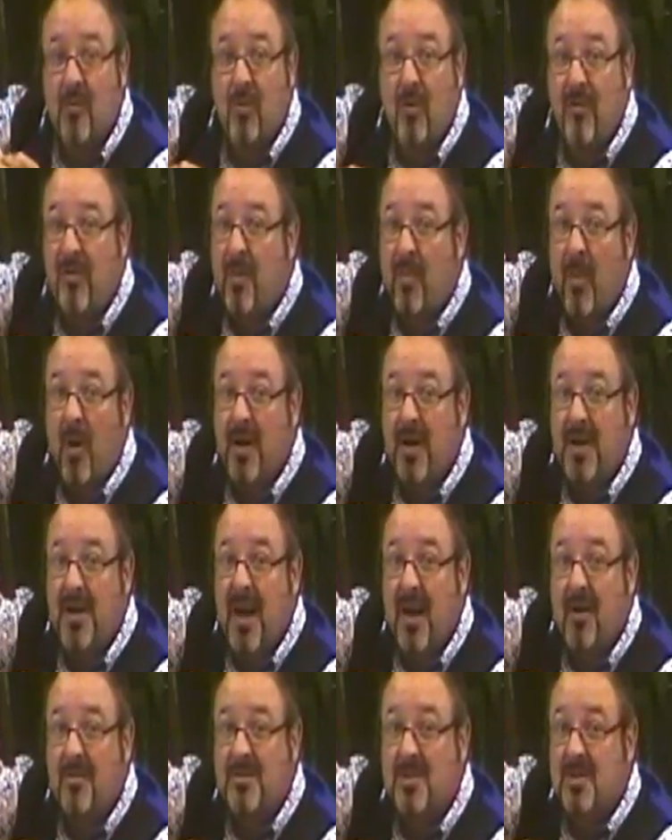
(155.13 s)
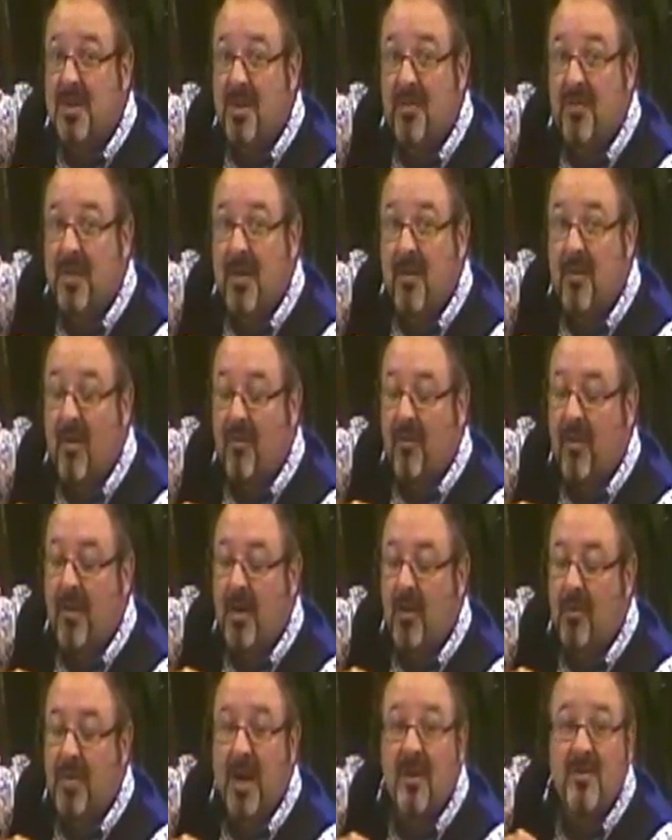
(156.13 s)
Don't worry if you bite your nails or you don't think you've got
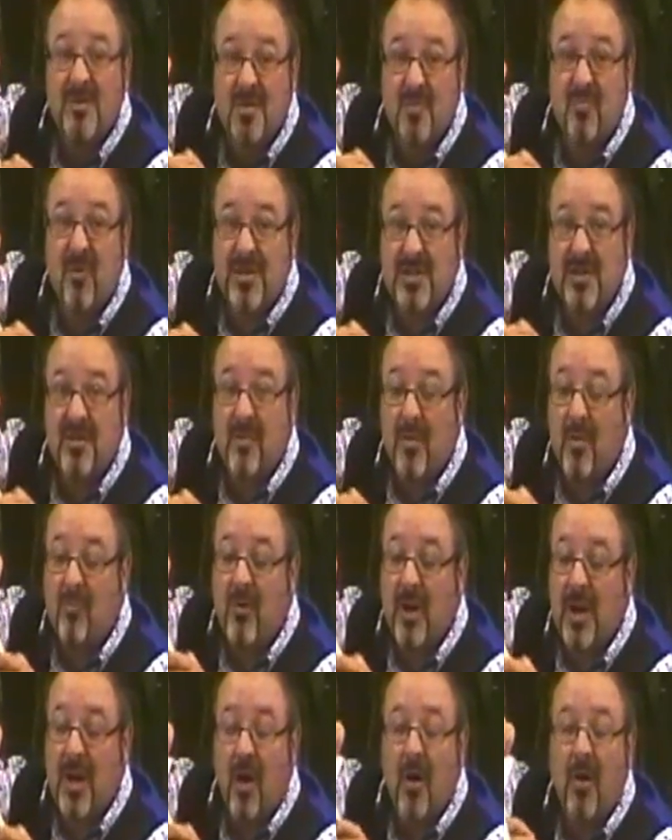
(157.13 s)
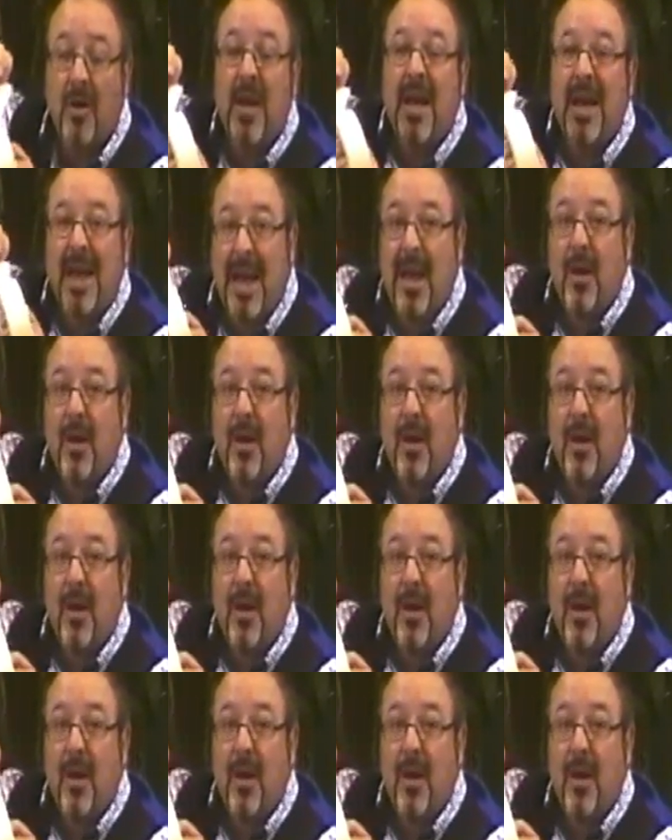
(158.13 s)
very long nails, just press your thumb really hard.